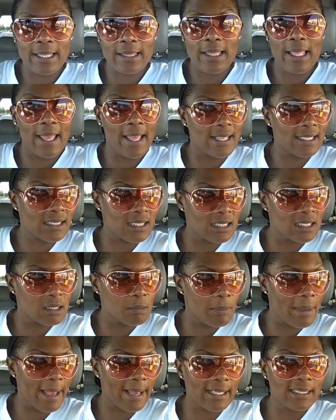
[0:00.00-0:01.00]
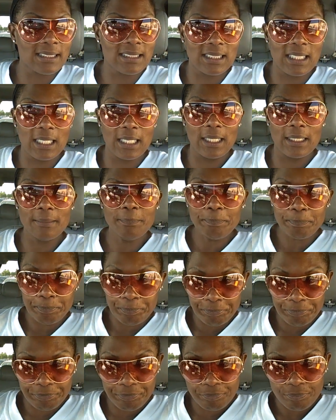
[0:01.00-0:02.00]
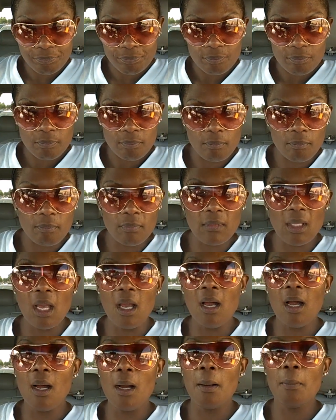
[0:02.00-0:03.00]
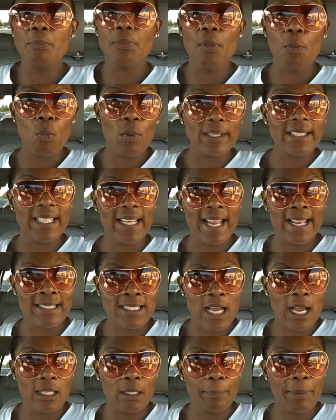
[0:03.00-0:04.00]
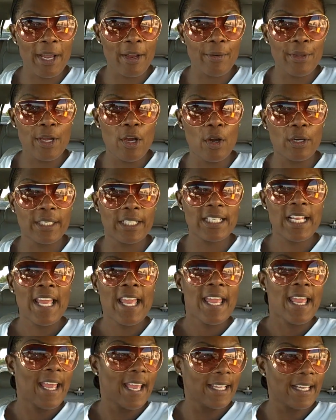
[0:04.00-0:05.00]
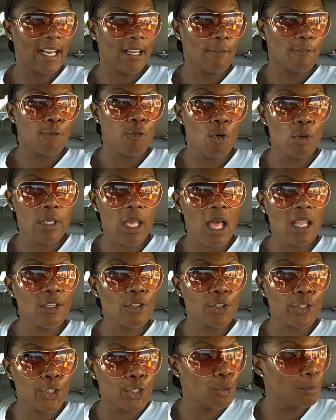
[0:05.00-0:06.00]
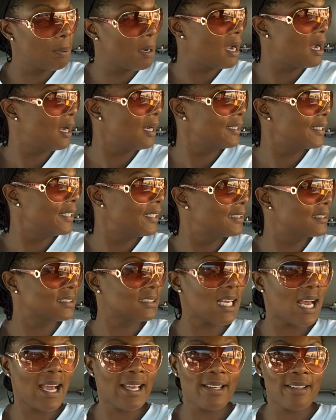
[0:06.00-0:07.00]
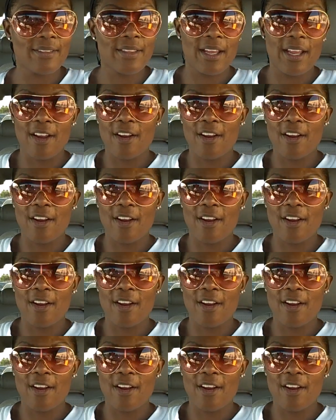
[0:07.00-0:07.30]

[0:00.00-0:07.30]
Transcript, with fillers: that get the Essence magazine, um, the one that had Tyler Perry on it, it had a $4 coupon inside of